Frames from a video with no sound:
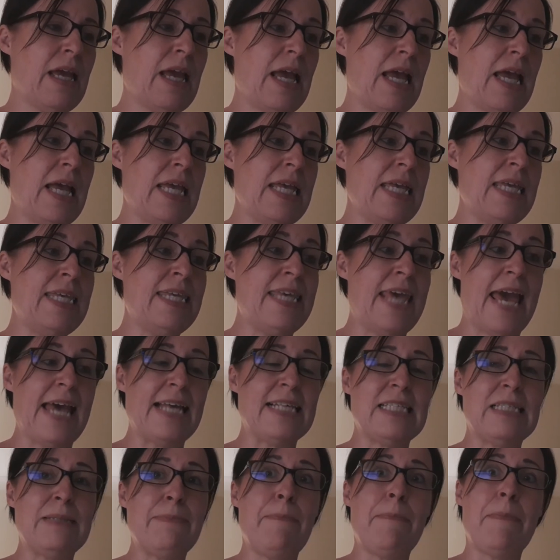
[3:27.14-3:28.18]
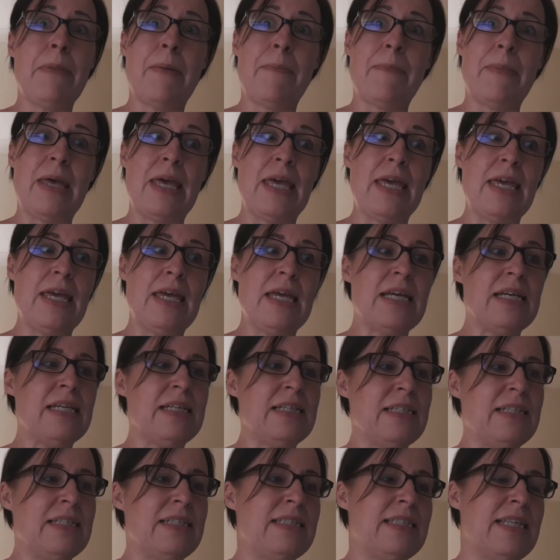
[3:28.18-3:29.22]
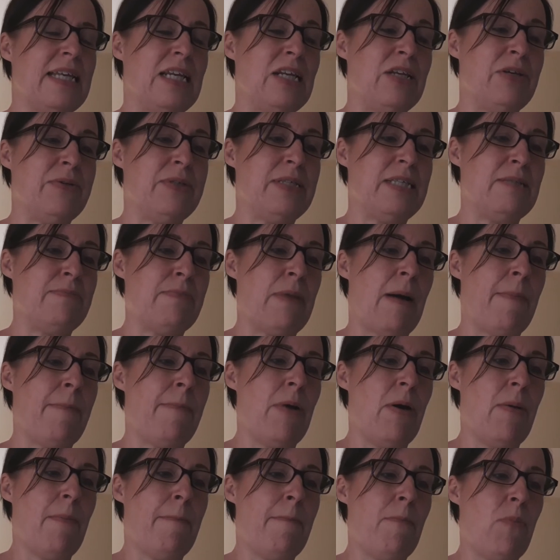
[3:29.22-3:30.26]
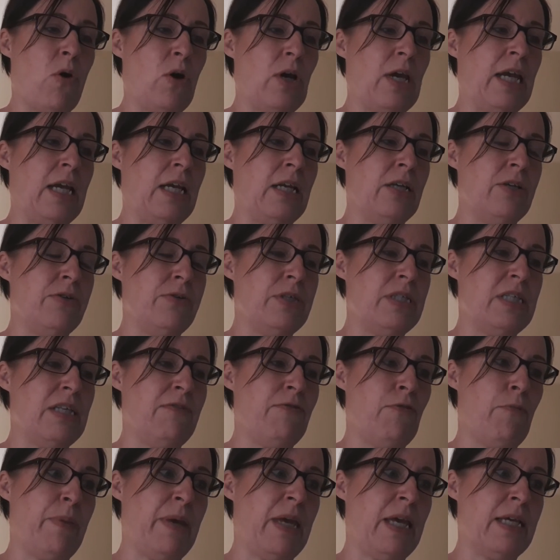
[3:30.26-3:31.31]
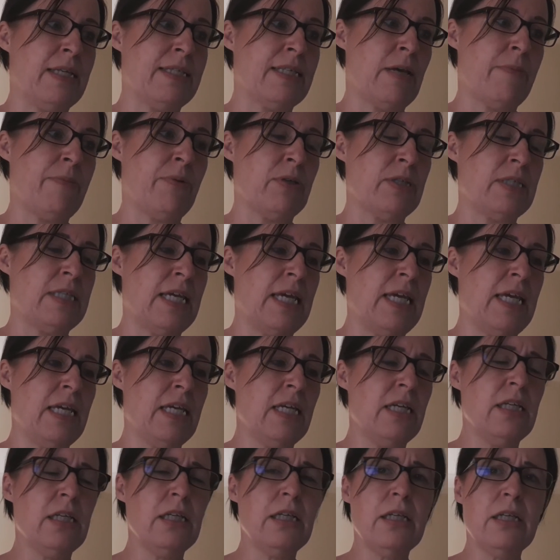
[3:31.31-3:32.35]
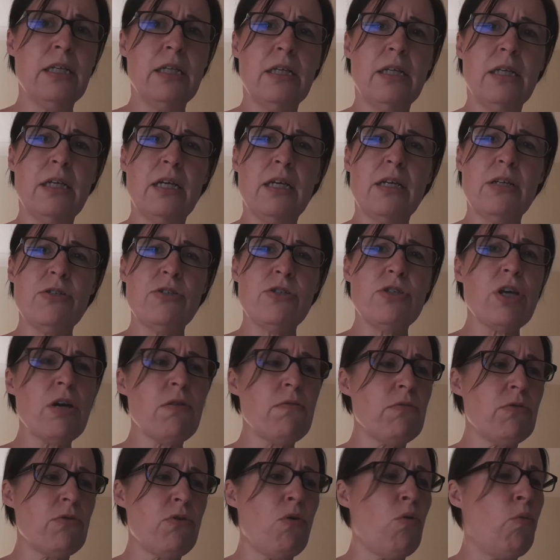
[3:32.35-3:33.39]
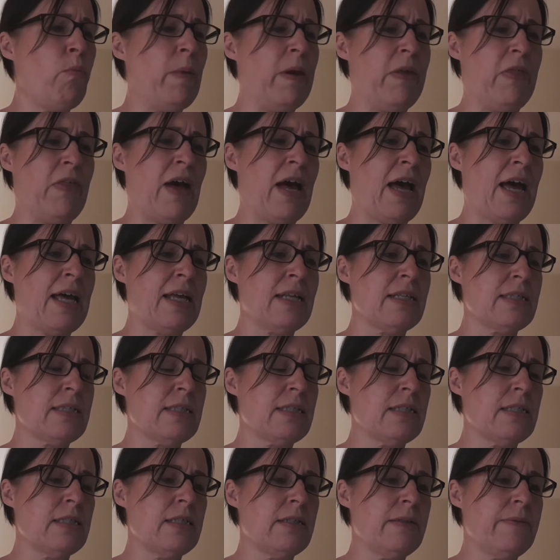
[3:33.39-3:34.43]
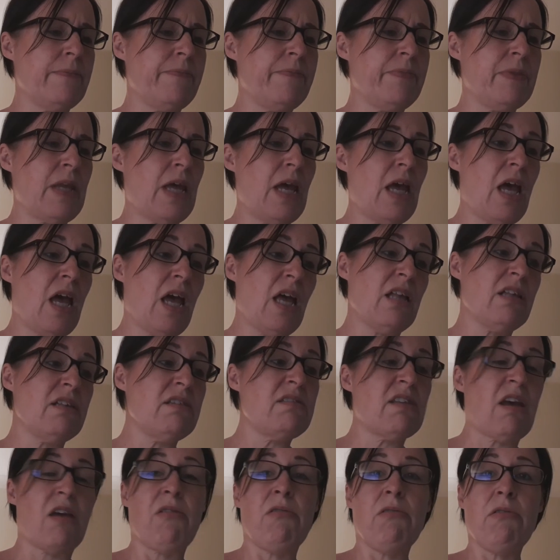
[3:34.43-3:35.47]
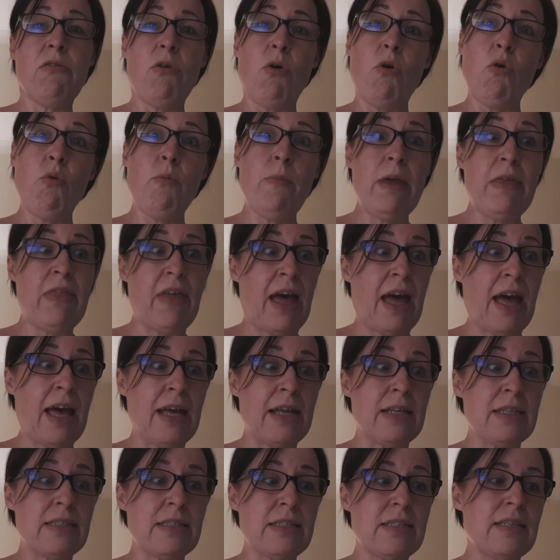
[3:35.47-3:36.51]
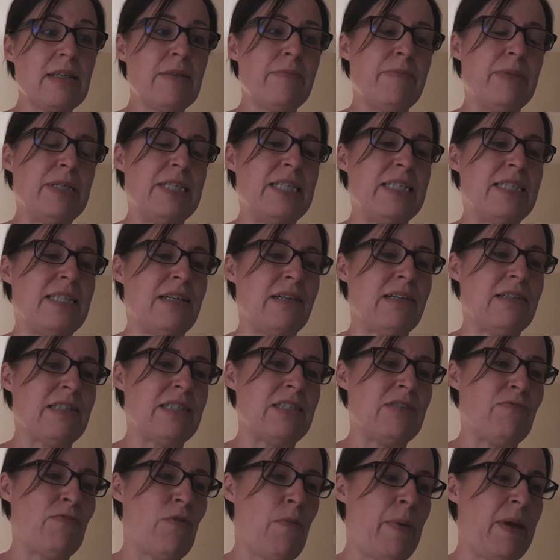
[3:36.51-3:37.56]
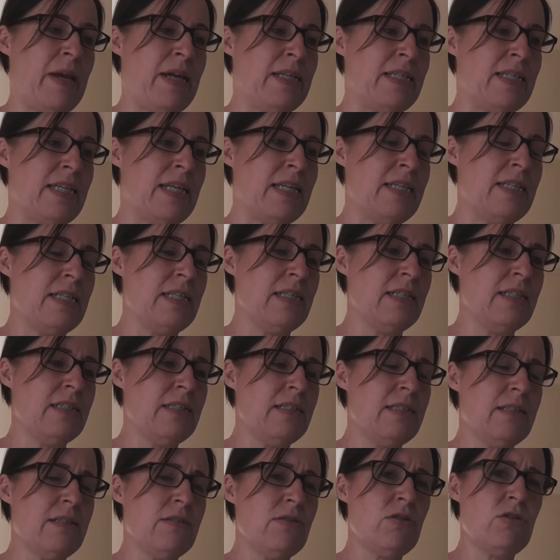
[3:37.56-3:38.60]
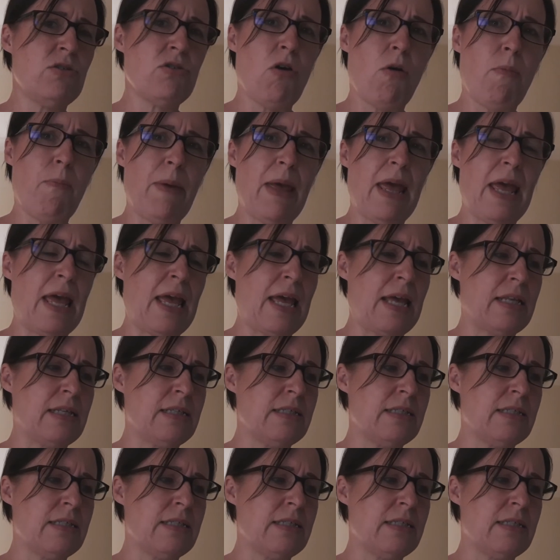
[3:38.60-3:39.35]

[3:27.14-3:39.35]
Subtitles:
"Yes, Mummy," said Lucy's mum, mocking Lucy for being so bossy. "Don't call me that." "Don't call me that," Mrs. Dunstan repeated. "Stop it.